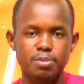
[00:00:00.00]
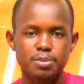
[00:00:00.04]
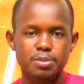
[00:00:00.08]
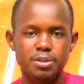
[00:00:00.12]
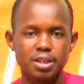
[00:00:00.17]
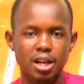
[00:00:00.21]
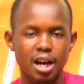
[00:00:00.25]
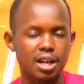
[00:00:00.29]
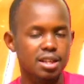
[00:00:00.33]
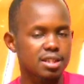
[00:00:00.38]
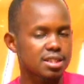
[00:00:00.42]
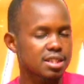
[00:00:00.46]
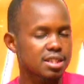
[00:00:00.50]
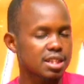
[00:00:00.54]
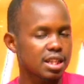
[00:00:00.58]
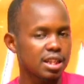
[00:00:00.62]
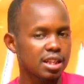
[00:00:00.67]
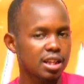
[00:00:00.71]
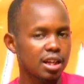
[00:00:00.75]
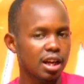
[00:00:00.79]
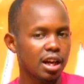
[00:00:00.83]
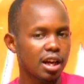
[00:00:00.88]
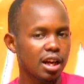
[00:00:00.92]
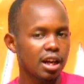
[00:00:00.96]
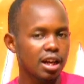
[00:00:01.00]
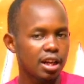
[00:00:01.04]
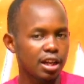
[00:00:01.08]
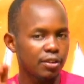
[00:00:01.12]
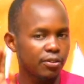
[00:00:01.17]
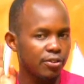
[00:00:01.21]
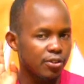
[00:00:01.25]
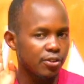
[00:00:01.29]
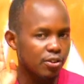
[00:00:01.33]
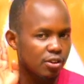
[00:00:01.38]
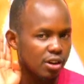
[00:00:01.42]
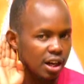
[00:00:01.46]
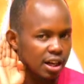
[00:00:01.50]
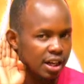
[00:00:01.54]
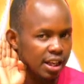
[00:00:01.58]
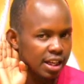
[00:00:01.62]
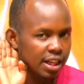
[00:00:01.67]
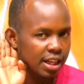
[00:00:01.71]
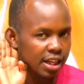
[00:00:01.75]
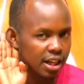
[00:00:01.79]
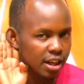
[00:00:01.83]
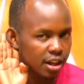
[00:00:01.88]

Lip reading: and see if you can hear